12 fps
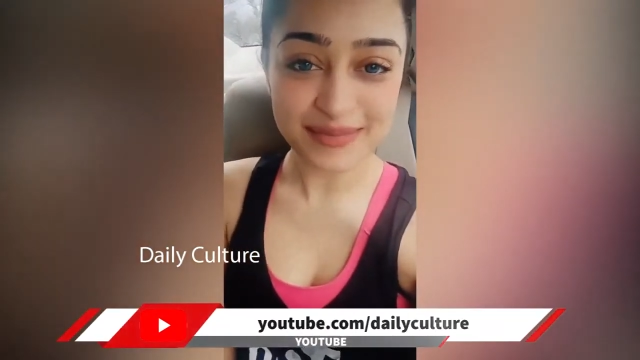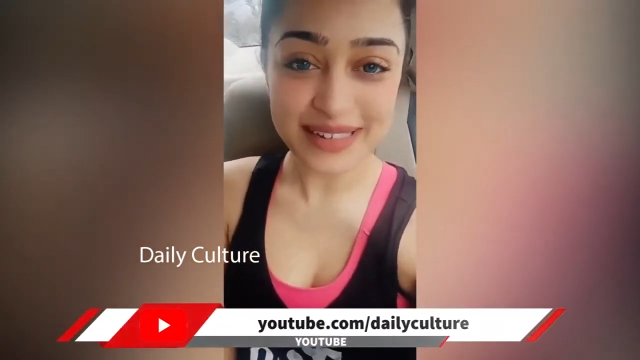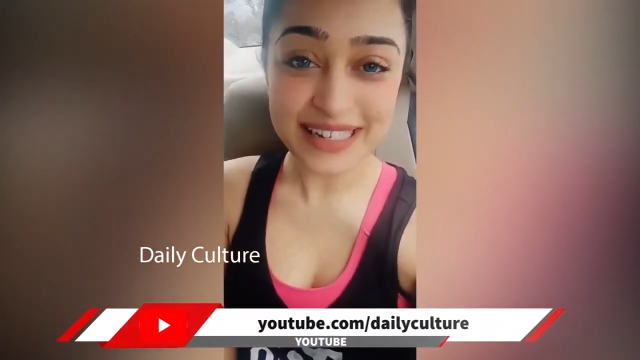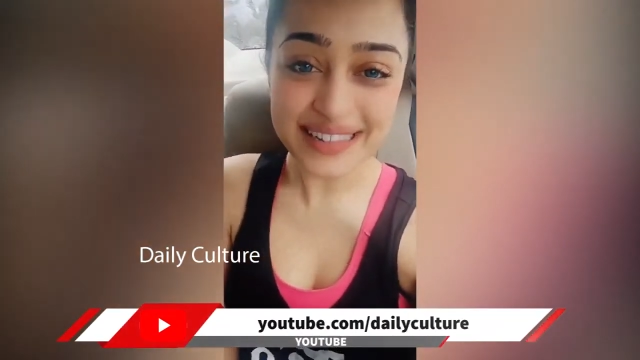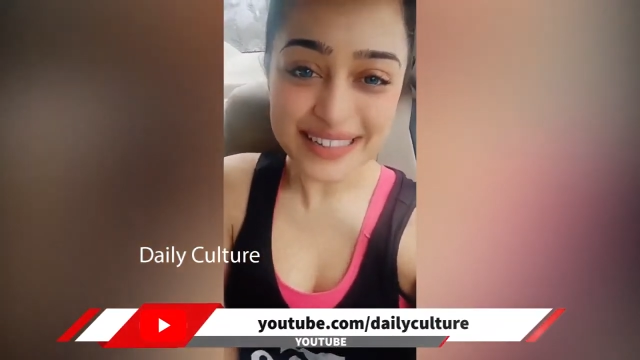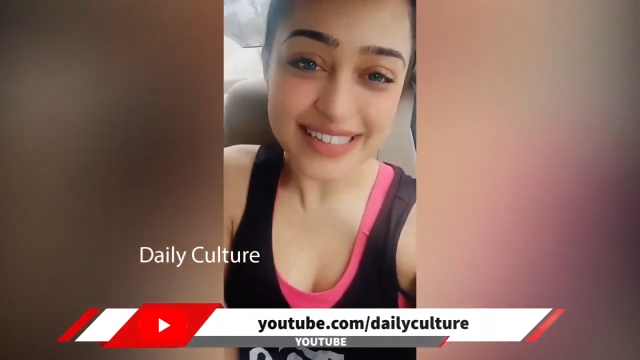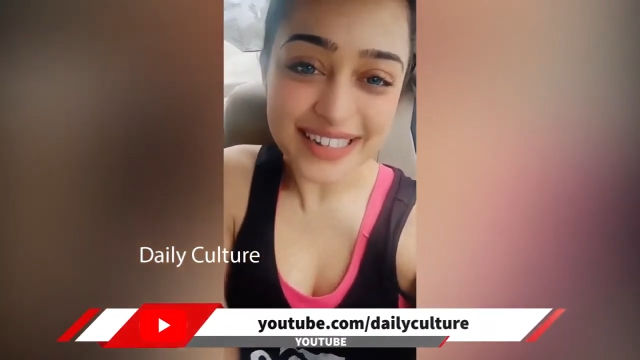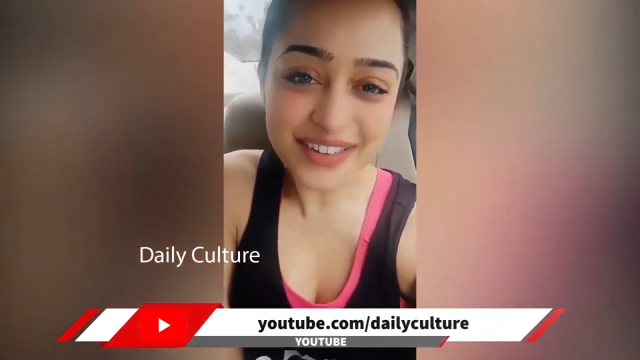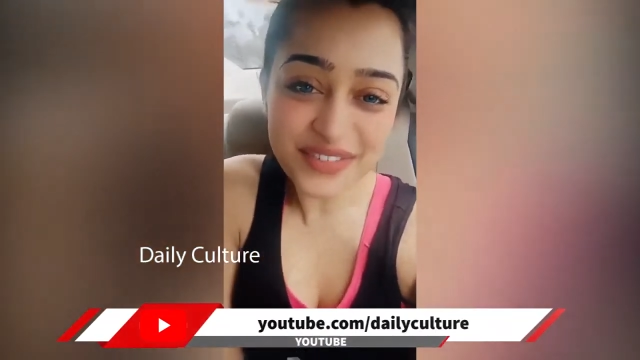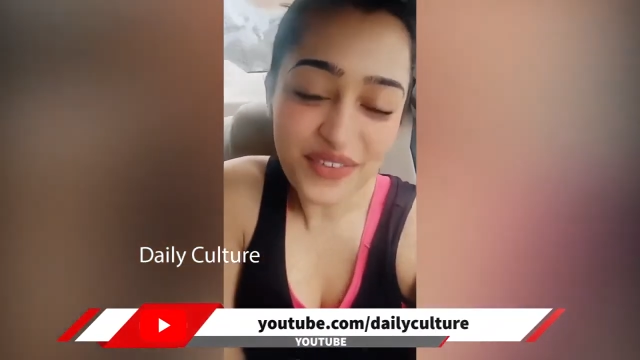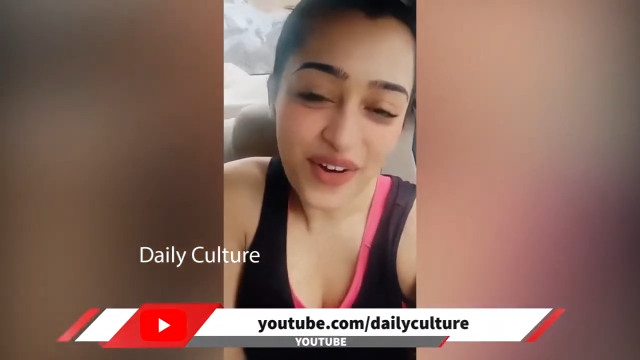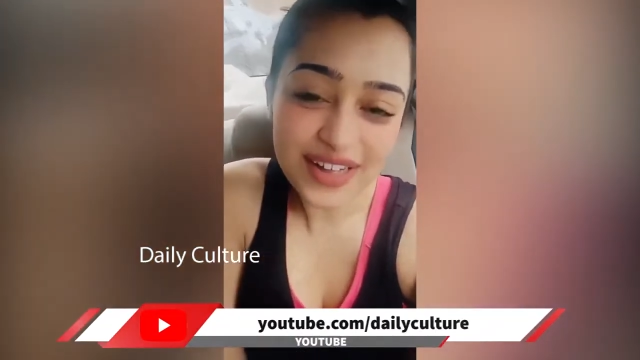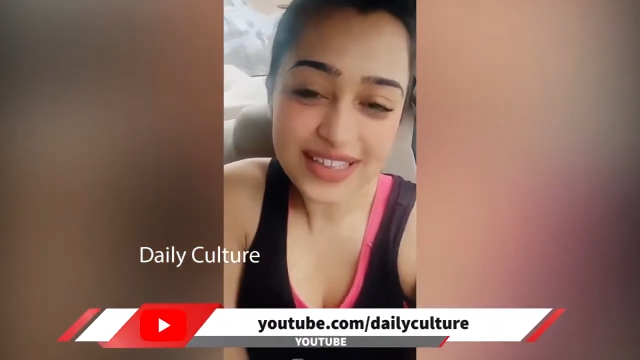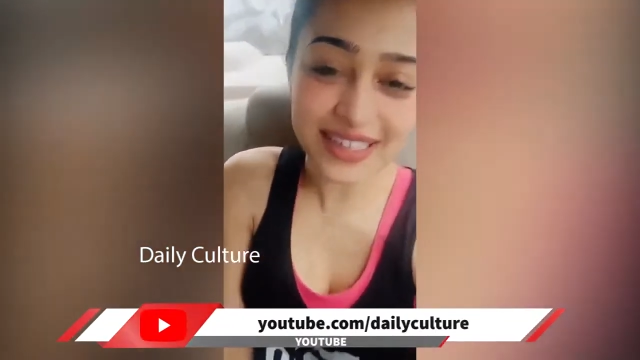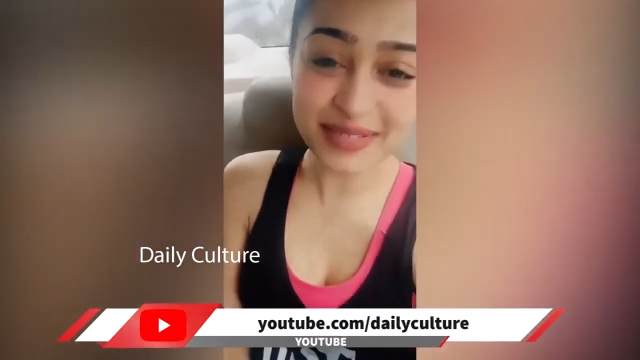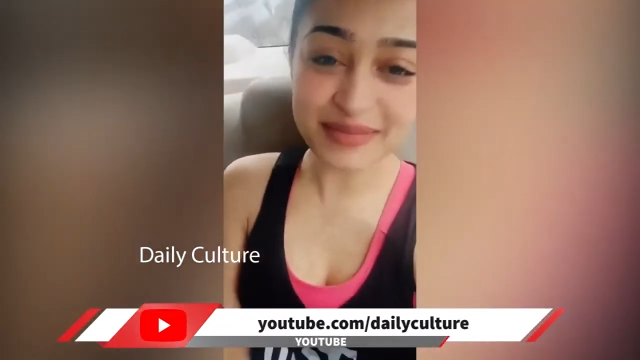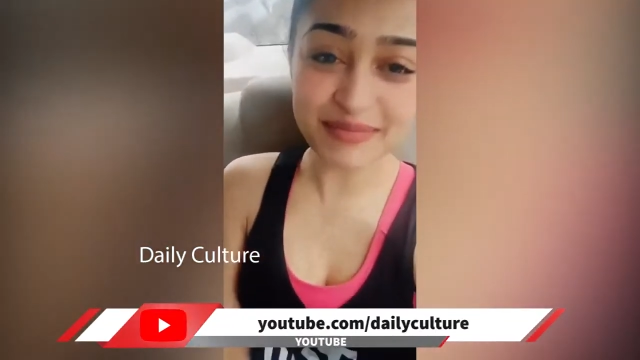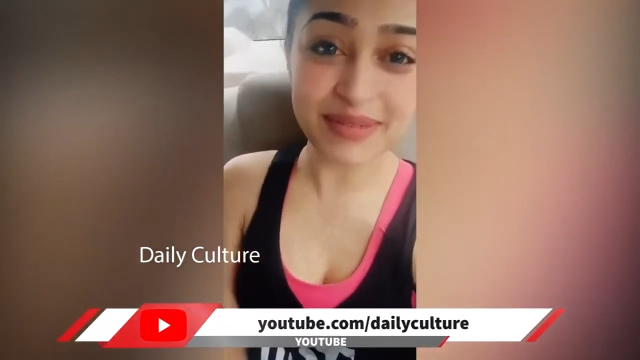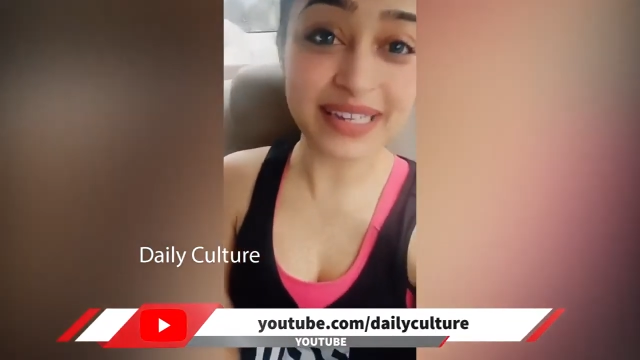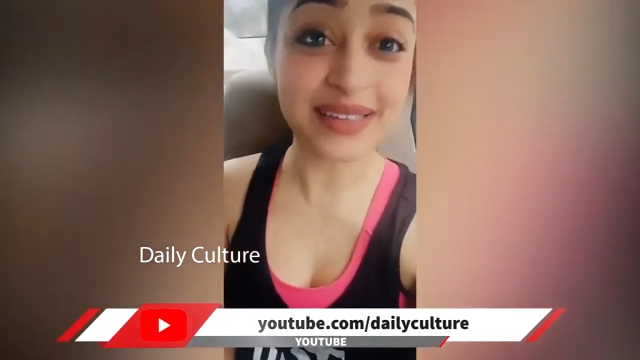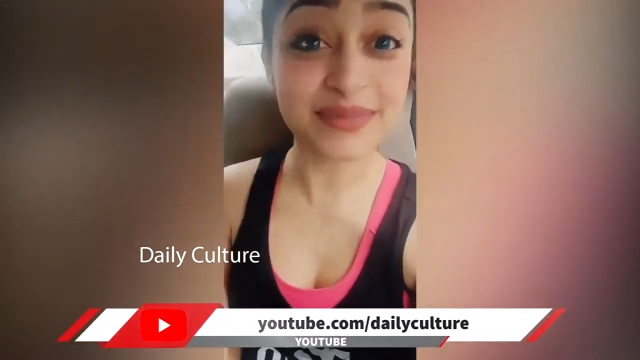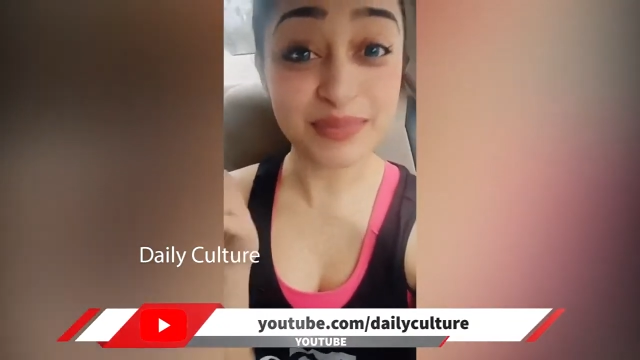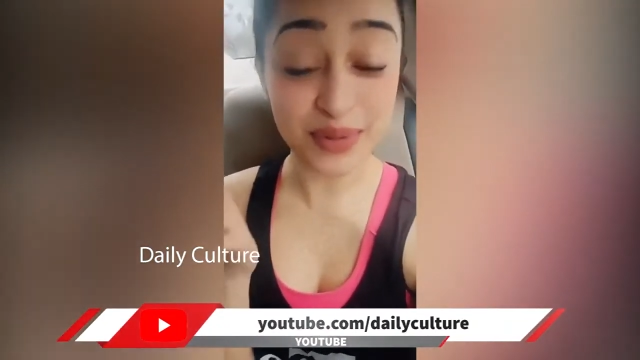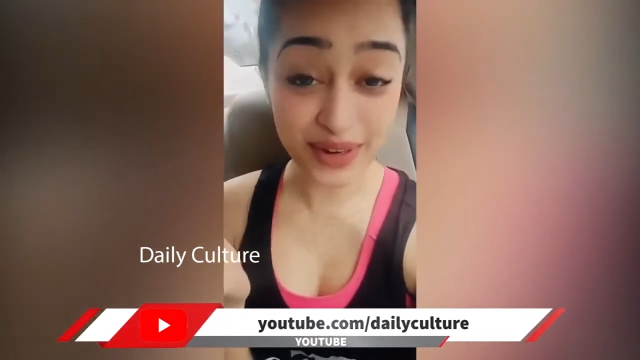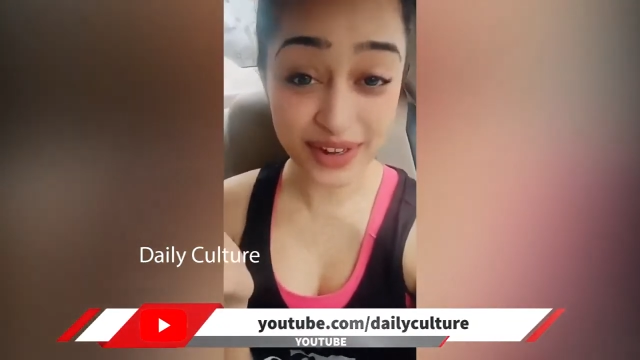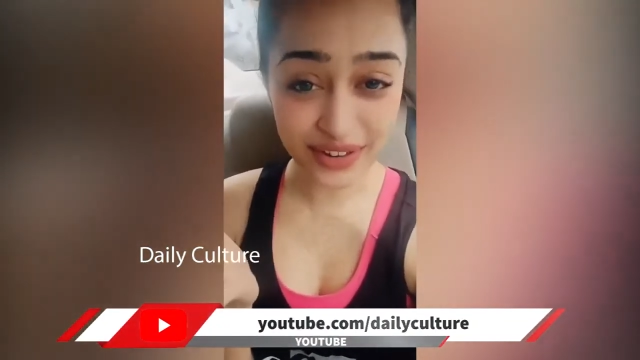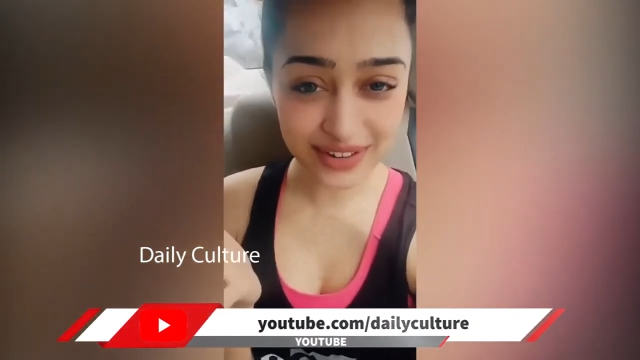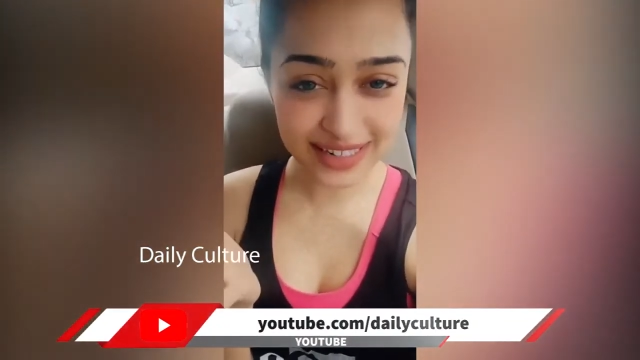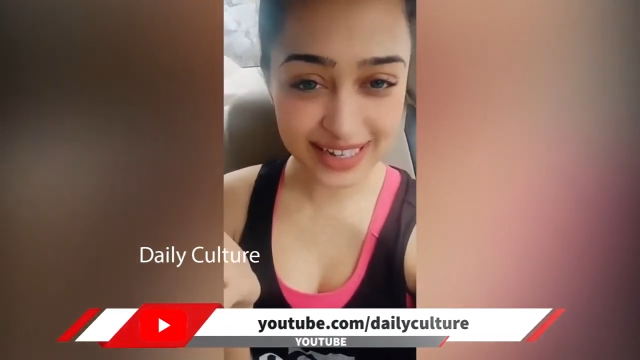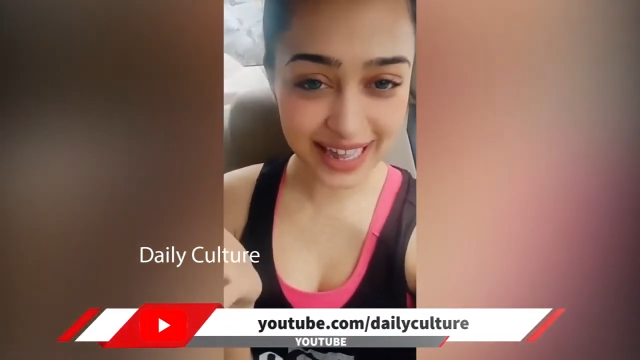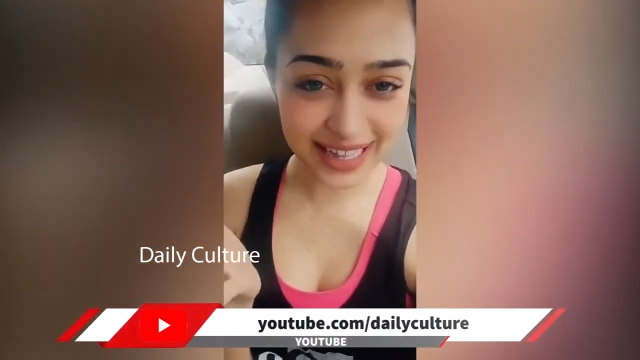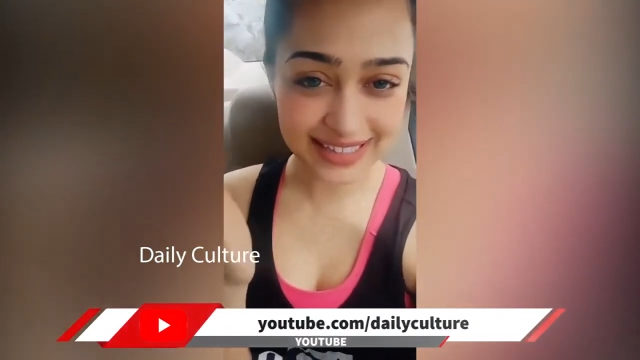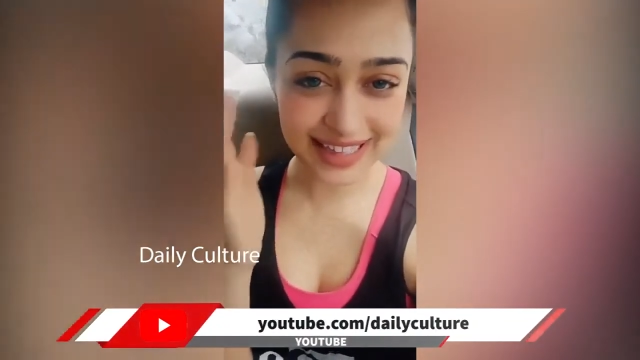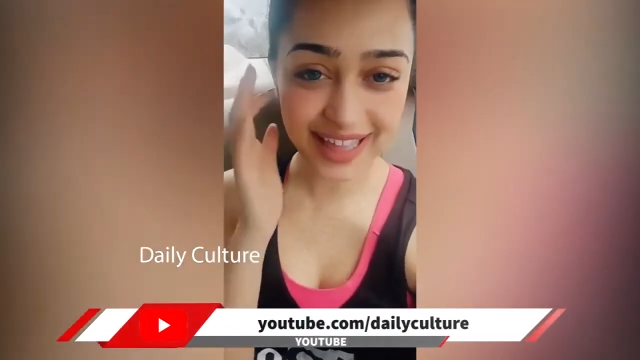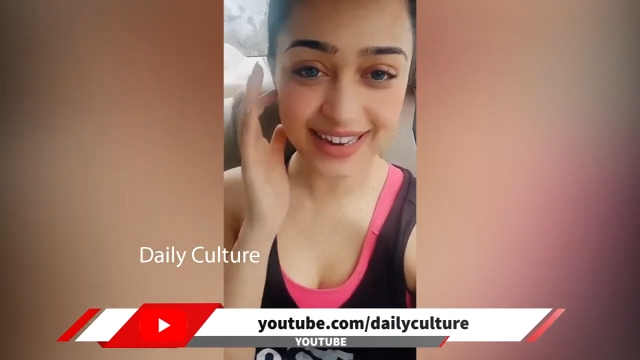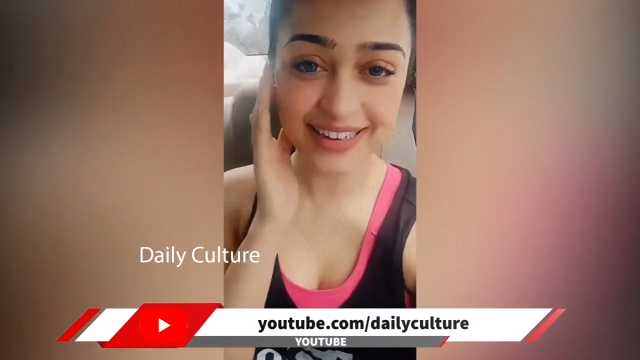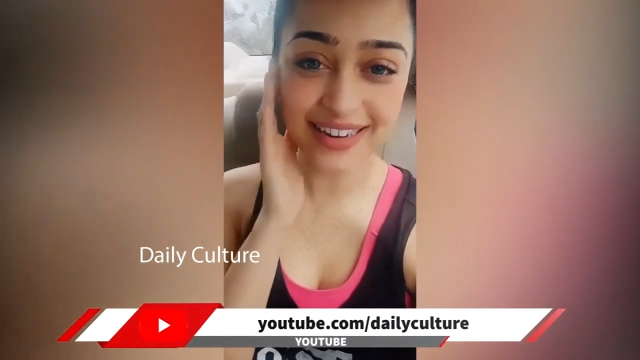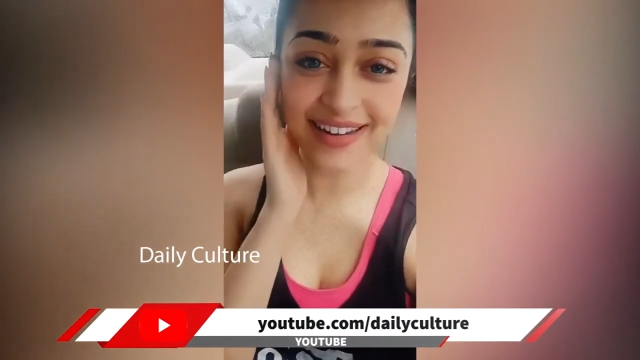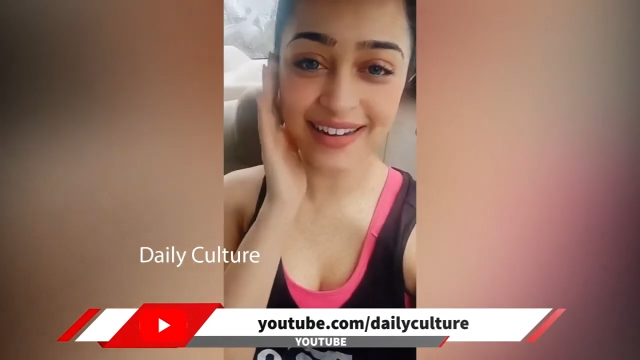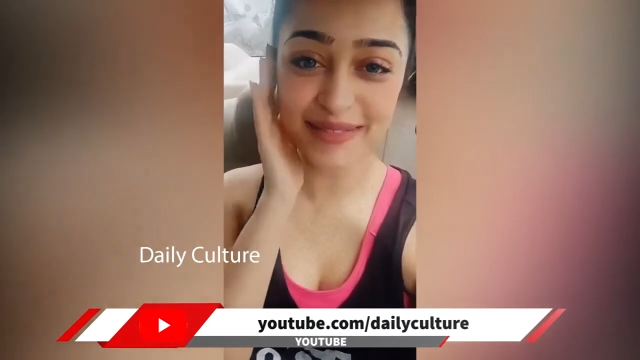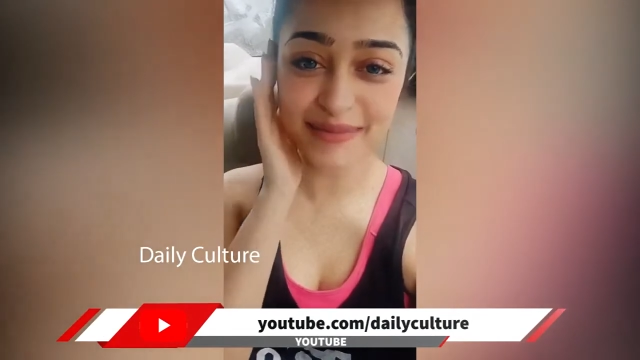please watch, and please book your tickets, and